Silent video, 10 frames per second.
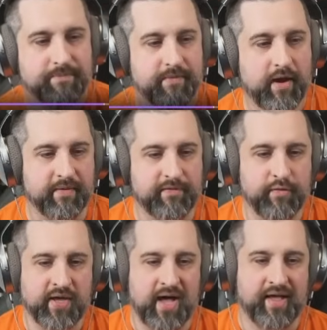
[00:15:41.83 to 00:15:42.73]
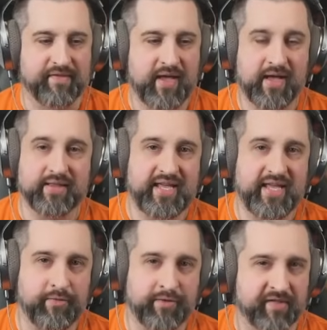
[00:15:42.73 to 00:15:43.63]
All right, 2 cost.
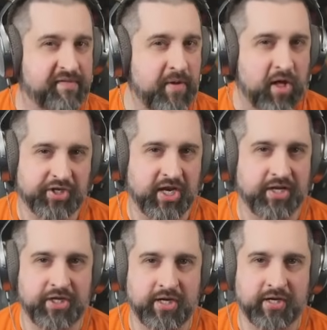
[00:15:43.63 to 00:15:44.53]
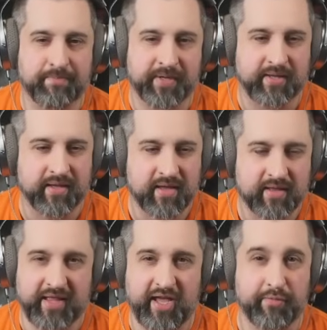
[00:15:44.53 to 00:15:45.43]
Leona, small change here, but
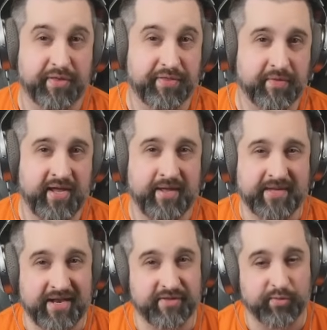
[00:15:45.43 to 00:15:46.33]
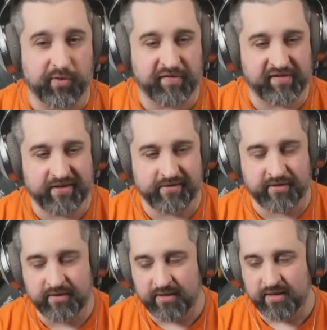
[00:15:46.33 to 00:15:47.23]
Leona 3, kind of the worst
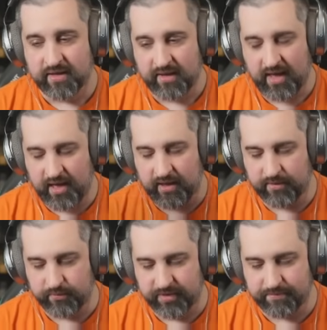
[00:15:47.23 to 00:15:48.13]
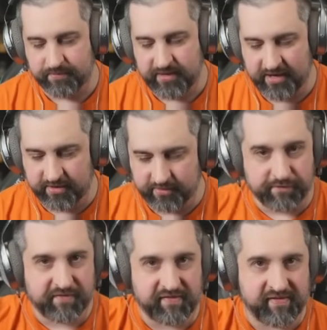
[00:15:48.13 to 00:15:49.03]
Sentinel. We kind of
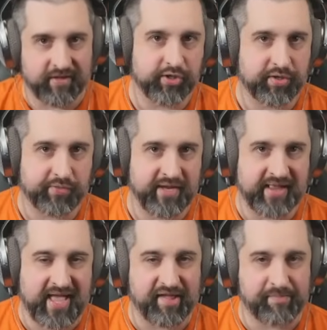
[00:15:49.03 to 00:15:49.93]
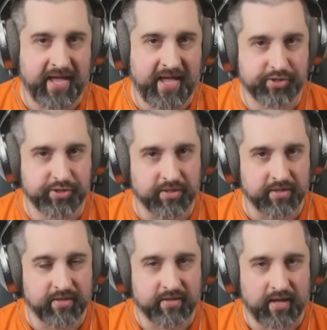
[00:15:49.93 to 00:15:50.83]
nerfed Singed 3 last patch,
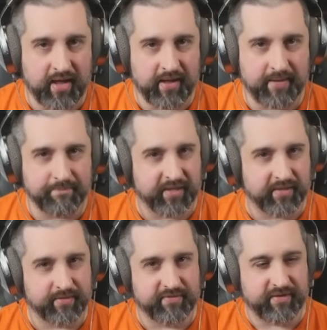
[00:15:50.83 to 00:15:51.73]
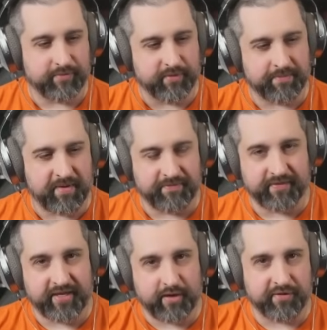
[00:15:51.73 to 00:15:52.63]
but didn't really
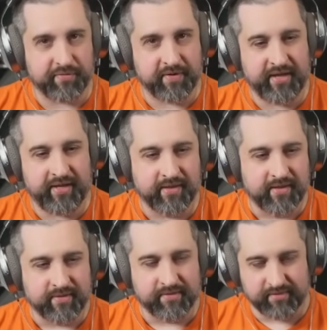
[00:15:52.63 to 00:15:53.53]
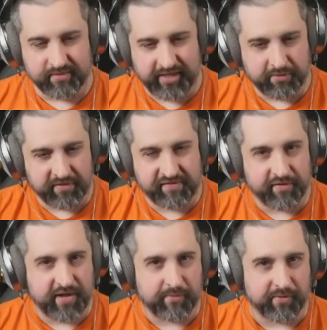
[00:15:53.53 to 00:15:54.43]
buff Leona 3. Leona's
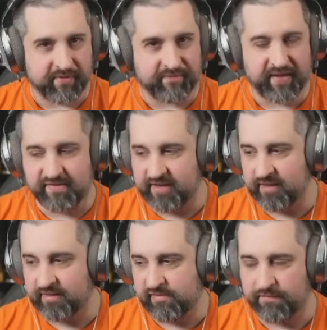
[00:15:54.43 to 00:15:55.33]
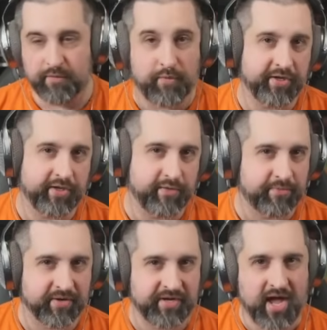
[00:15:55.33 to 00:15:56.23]
still not worth investing in, so if you want to go
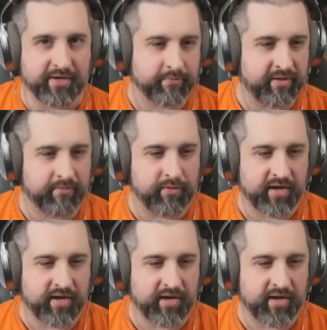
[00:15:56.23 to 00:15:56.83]
the Renata reroll comp,